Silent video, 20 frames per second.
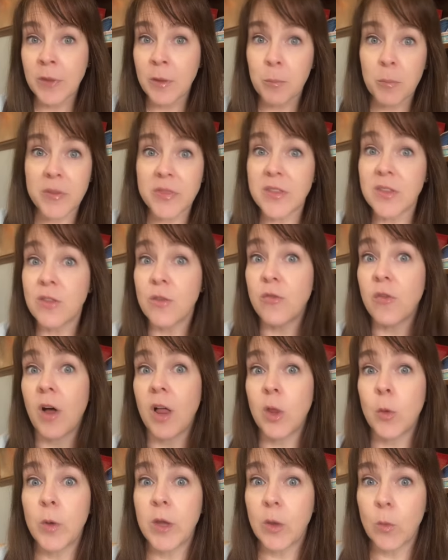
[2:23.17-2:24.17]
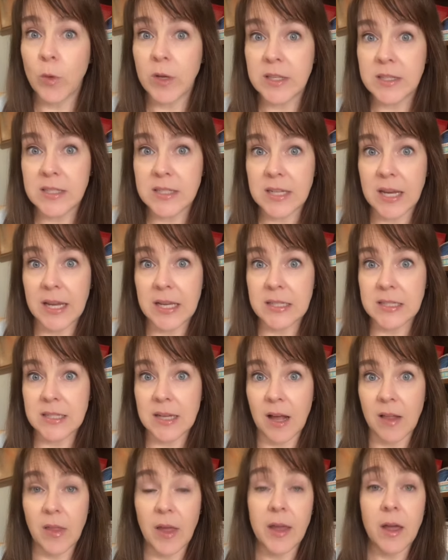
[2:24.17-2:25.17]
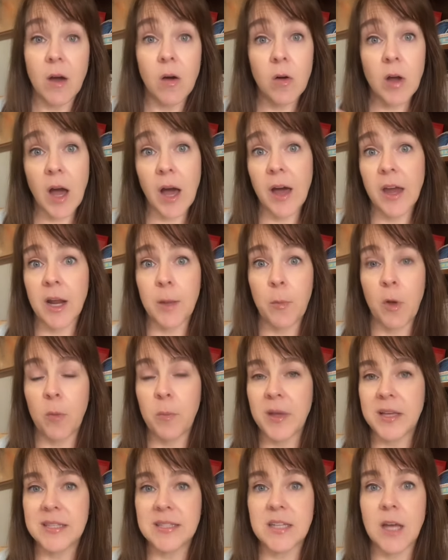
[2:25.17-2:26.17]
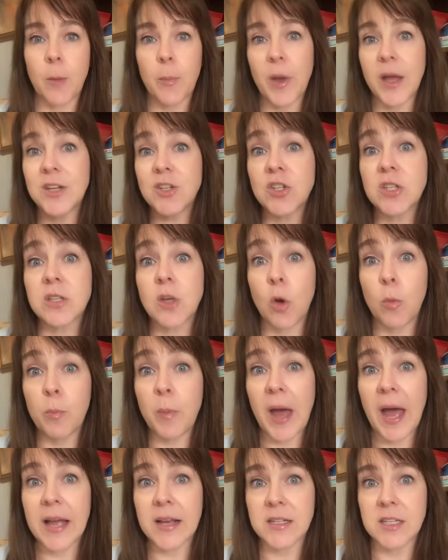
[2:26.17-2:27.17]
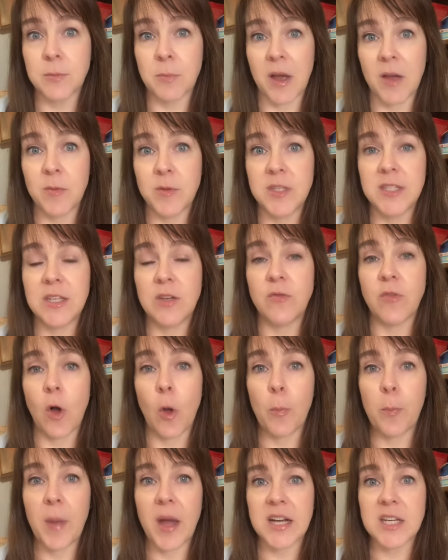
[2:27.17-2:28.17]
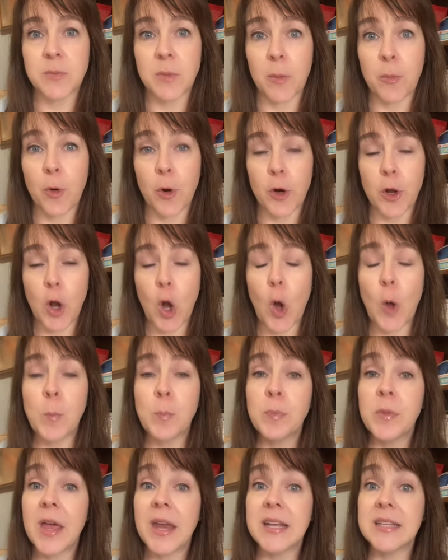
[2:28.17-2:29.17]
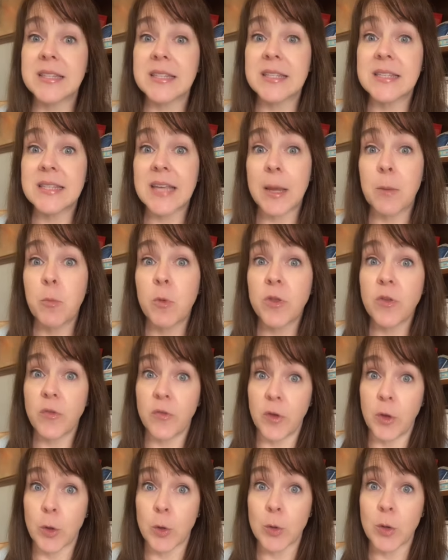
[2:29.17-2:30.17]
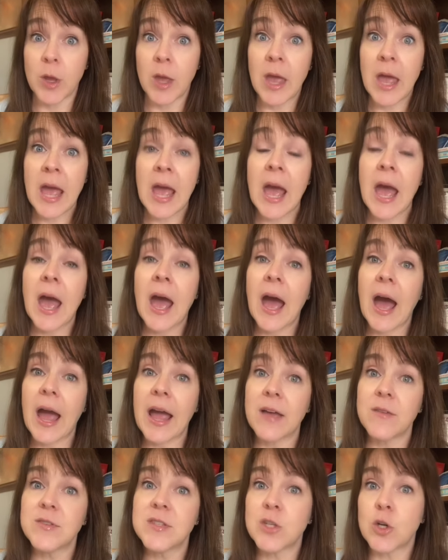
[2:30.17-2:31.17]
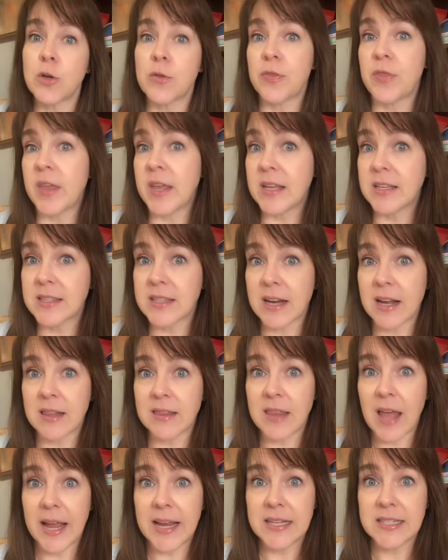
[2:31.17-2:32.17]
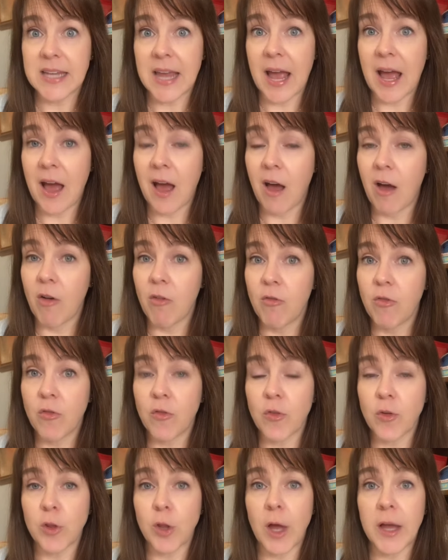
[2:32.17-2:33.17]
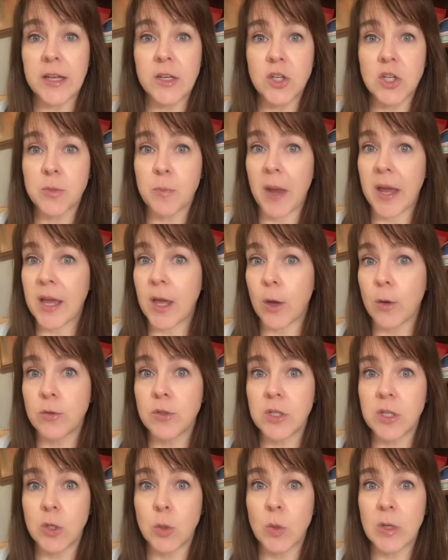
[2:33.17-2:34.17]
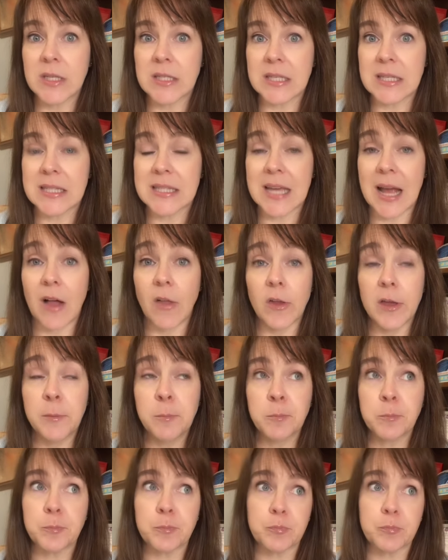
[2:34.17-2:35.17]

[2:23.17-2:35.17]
But then the following Wednesday, it's not like, oh God, I'm all messed up. I just go back to my default, back to my protocol. And it's the same with food. I have certain things that I like to have for lunch. My go to is a salad.